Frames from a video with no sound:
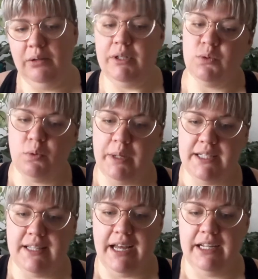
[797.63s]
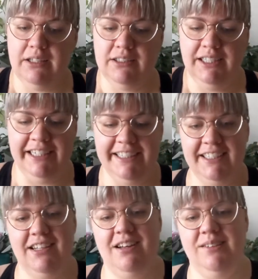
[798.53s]
which would be exciting.
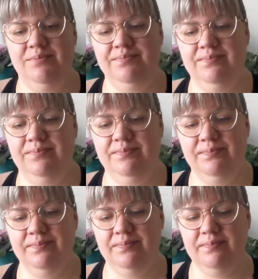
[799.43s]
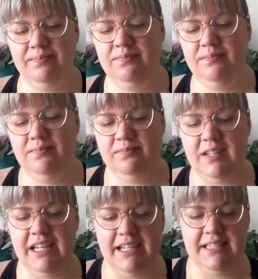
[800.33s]

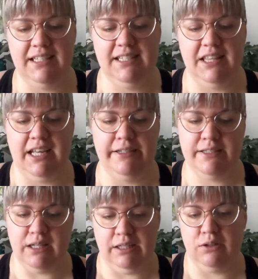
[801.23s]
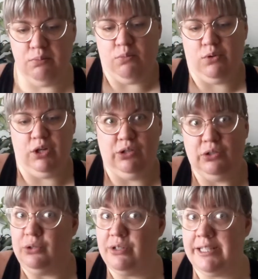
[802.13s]
I guess that's the thing, it's like the more you
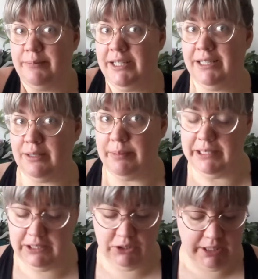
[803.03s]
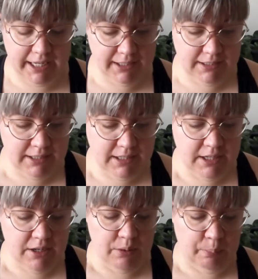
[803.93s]
do something, the better you get.
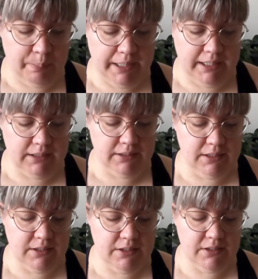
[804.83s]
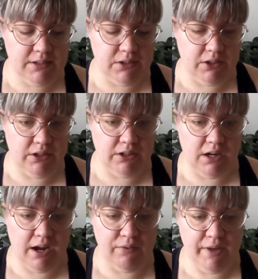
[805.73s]
But so
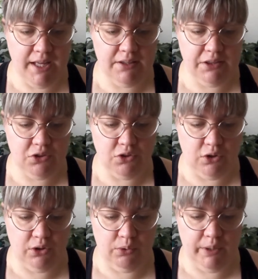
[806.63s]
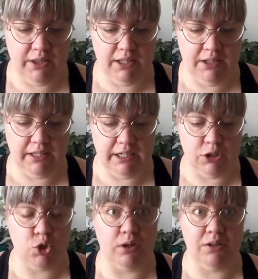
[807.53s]
I found though with it that
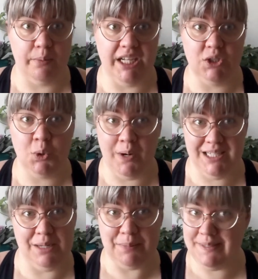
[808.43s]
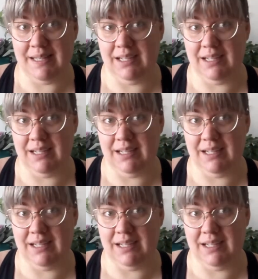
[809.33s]
it shrunk about 20%